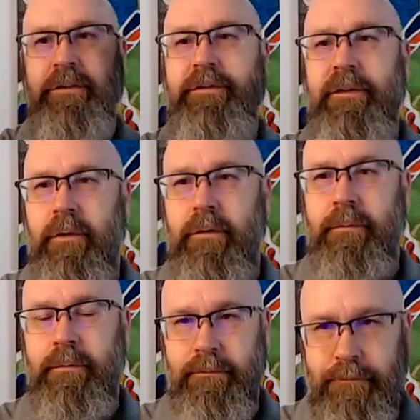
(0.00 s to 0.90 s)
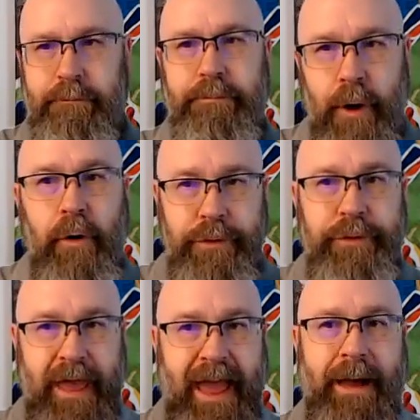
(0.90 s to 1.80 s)
And so
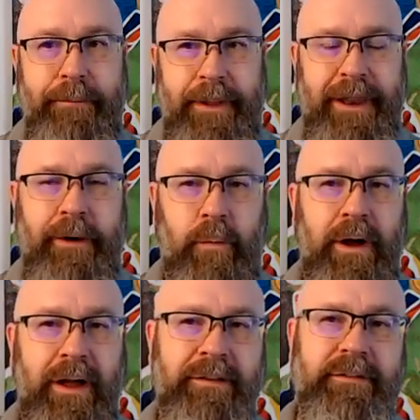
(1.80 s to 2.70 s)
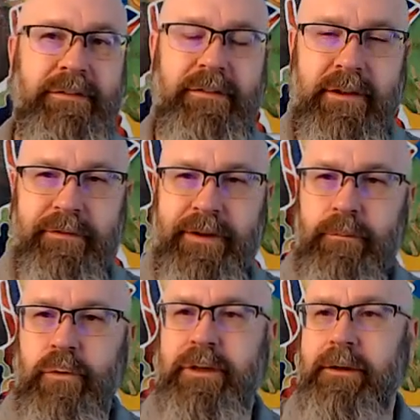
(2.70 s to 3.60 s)
both happen at once. If
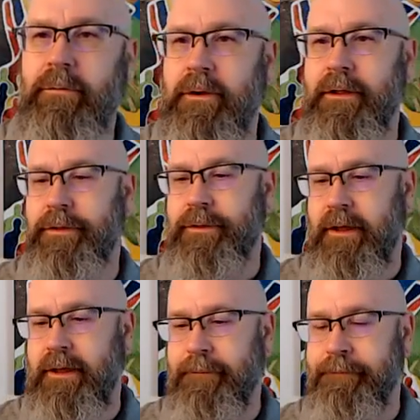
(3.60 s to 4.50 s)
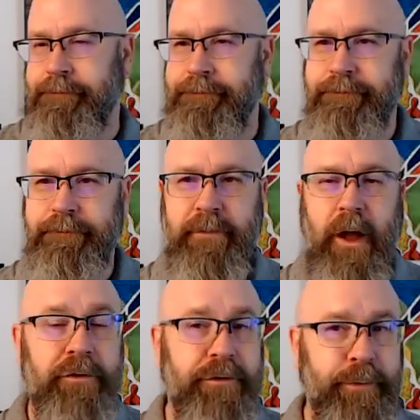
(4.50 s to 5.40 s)
I'm working with
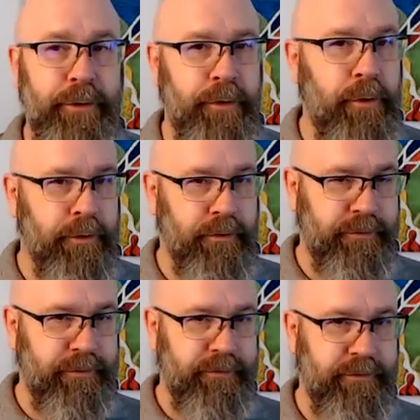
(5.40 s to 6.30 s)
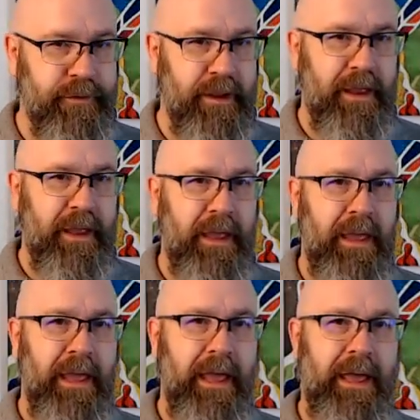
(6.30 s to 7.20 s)
entrepreneurs
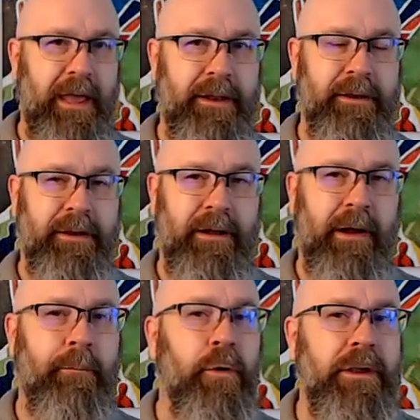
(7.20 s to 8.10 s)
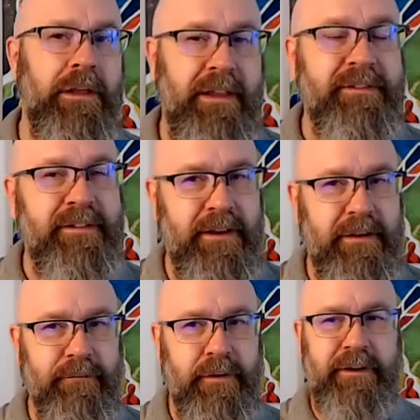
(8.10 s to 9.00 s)
and I'm working, let's say,
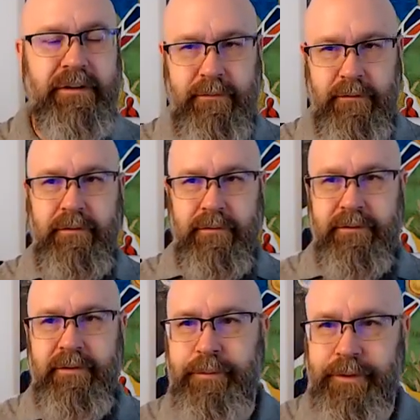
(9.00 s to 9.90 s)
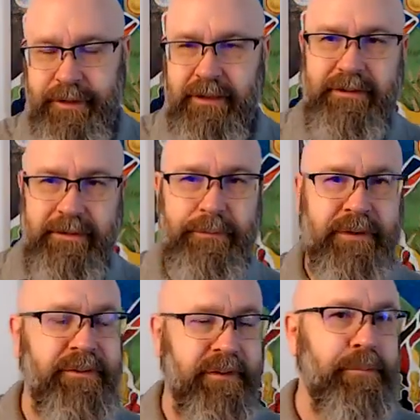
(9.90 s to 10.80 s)
a very simple thing like the
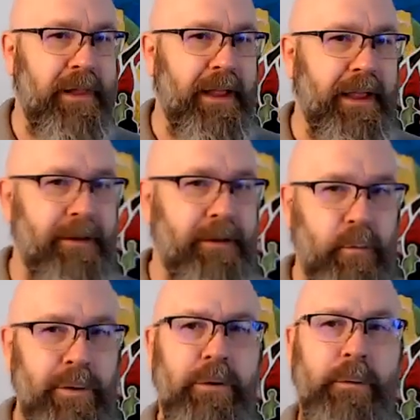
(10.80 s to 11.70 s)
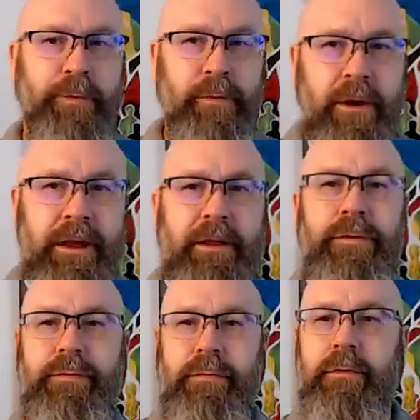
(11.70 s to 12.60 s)
business plan, we will pray
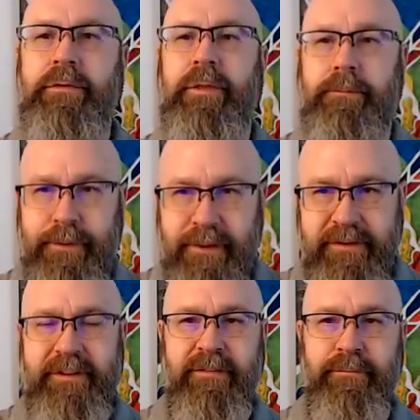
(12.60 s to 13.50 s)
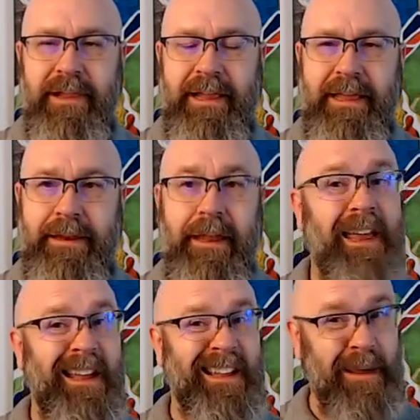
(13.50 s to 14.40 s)
through the business plan.
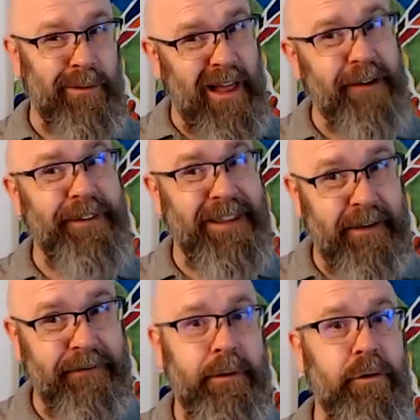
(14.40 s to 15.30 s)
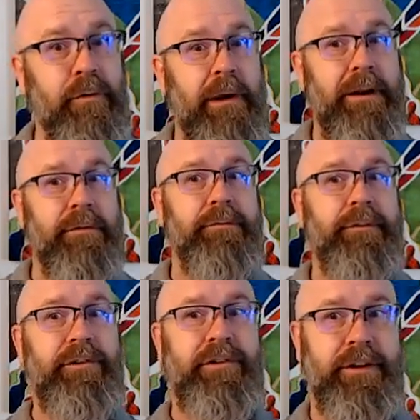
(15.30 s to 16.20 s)
God will often give them a greater
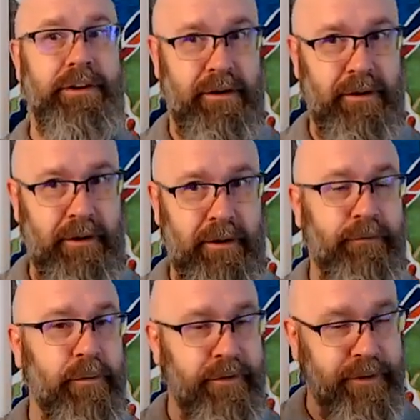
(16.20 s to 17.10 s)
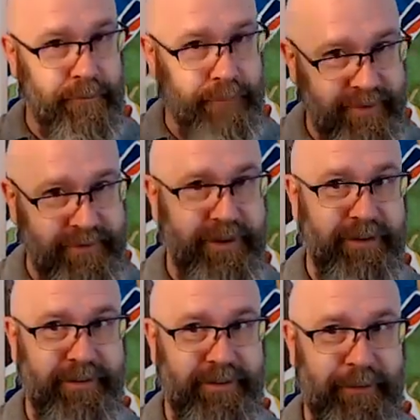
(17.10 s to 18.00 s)
vision for their
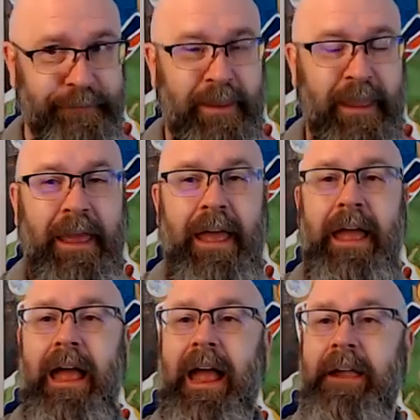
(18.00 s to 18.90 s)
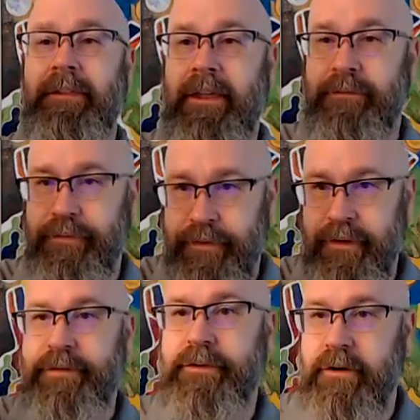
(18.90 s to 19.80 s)
business. And then
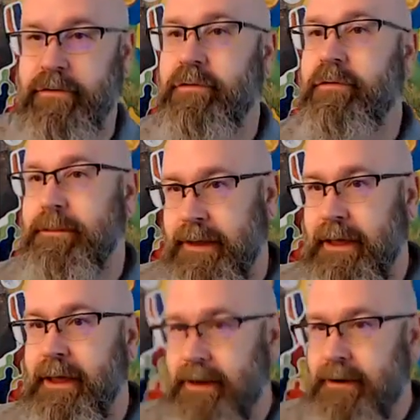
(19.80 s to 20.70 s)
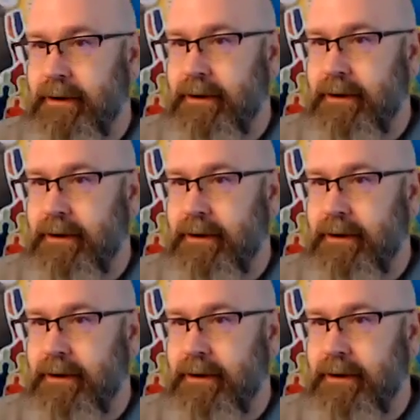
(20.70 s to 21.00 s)
fear starts creeping in.